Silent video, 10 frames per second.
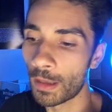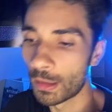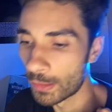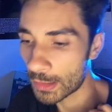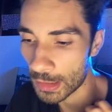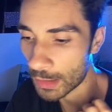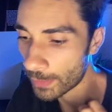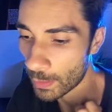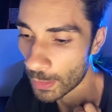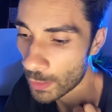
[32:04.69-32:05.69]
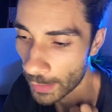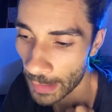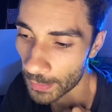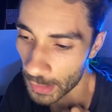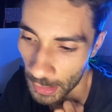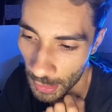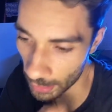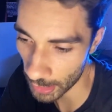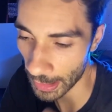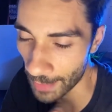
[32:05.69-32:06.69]
And this is something that we know happens.
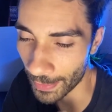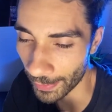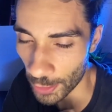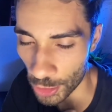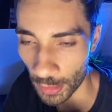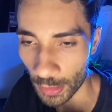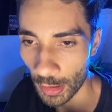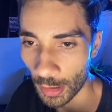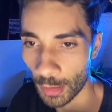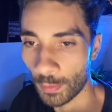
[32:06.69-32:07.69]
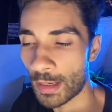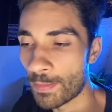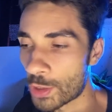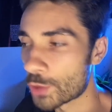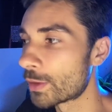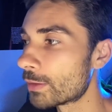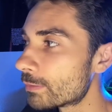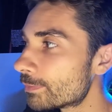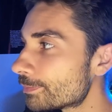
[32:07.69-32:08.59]
It's time dilation. We can measure it.